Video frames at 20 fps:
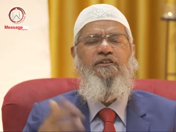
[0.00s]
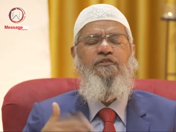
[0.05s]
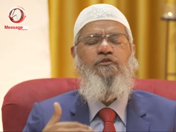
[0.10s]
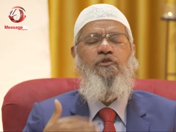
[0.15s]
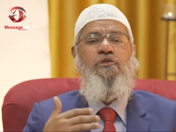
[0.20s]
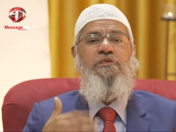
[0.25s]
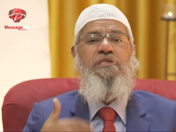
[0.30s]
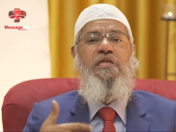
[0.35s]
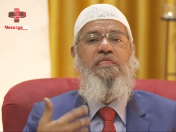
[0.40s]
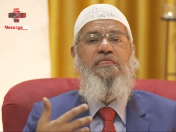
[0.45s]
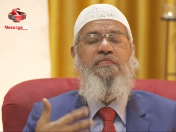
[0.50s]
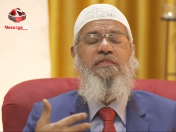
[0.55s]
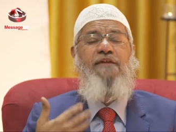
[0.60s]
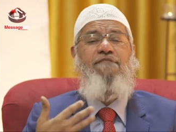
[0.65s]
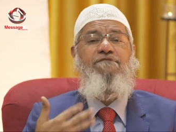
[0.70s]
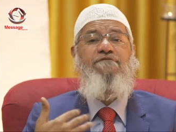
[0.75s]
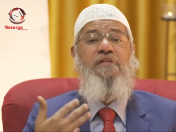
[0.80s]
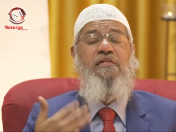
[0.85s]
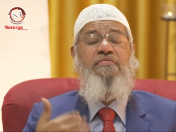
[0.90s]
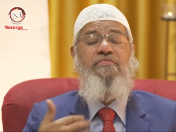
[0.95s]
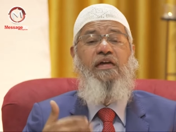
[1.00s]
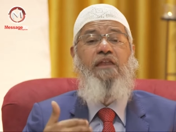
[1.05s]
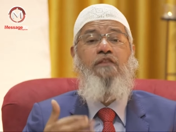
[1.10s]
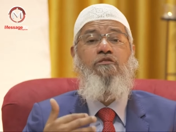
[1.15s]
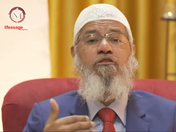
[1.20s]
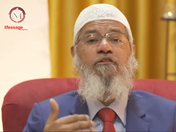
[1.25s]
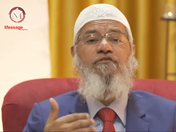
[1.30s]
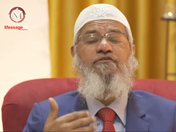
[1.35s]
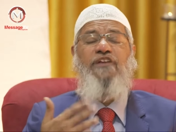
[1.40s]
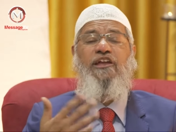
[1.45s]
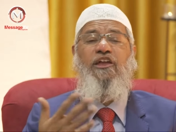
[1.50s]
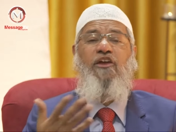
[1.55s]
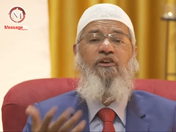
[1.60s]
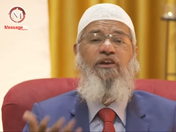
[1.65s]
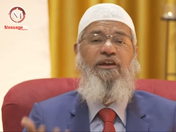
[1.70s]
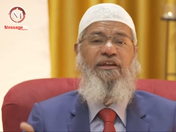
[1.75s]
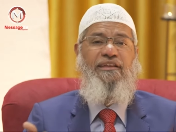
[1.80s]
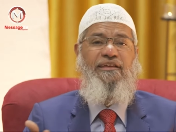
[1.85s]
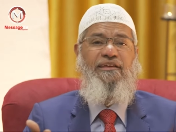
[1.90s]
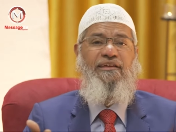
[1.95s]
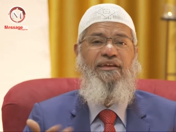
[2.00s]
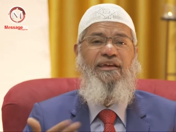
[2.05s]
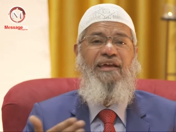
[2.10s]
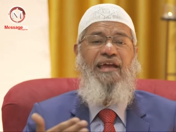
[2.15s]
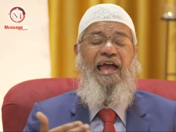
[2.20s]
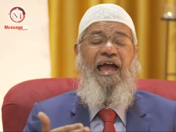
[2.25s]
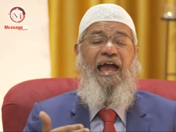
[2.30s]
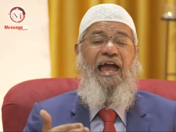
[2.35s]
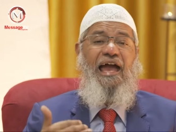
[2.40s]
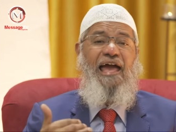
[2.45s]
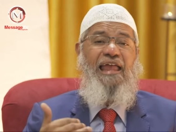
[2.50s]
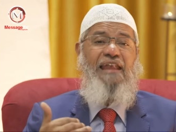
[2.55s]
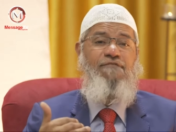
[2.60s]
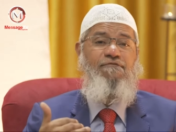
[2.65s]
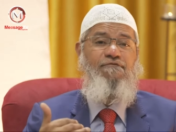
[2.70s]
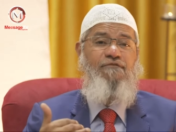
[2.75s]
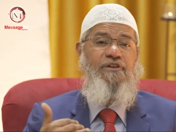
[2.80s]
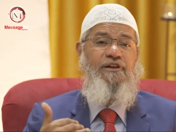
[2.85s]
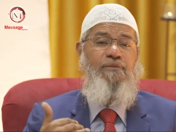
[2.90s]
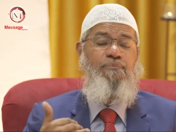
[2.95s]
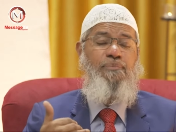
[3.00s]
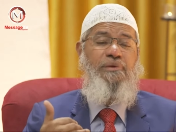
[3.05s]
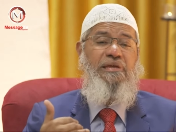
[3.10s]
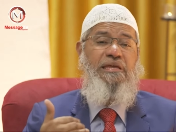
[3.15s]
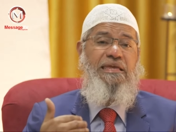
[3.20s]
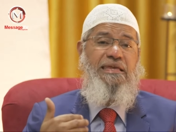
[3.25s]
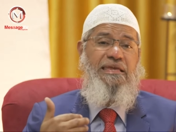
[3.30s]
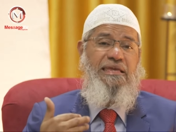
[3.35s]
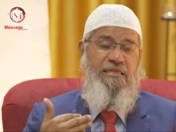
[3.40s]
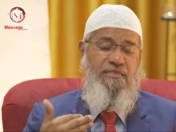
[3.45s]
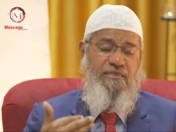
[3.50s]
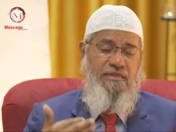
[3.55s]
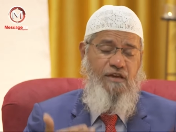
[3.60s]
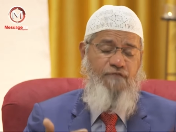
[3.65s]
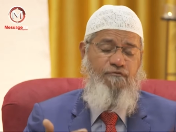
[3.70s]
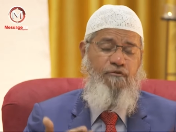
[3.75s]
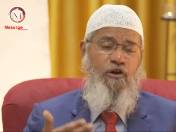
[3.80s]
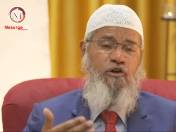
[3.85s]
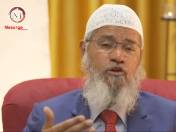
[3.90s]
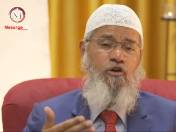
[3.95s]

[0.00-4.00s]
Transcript: So this gives a sense of security and would be easier for